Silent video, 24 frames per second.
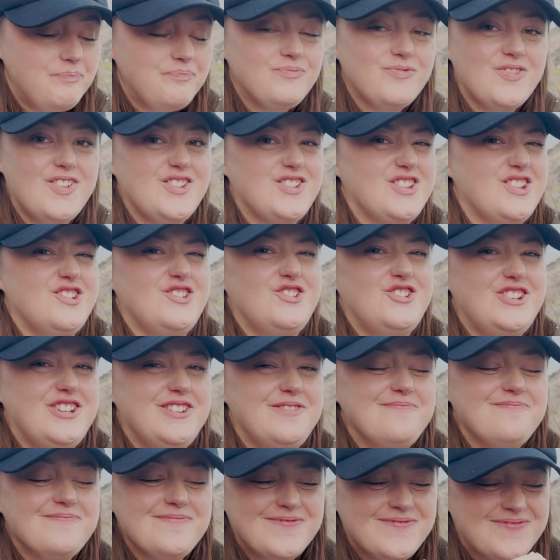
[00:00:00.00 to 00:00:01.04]
Just that shit.
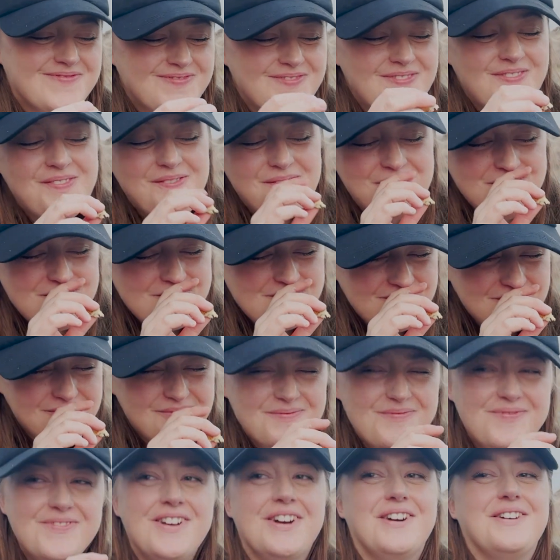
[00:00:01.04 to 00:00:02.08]

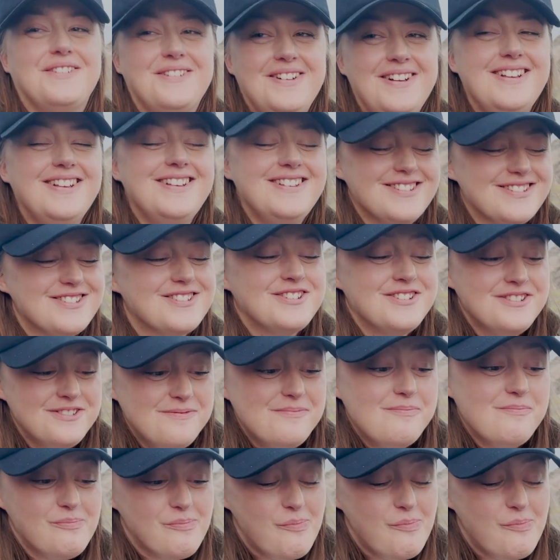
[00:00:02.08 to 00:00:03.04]
No, it's good.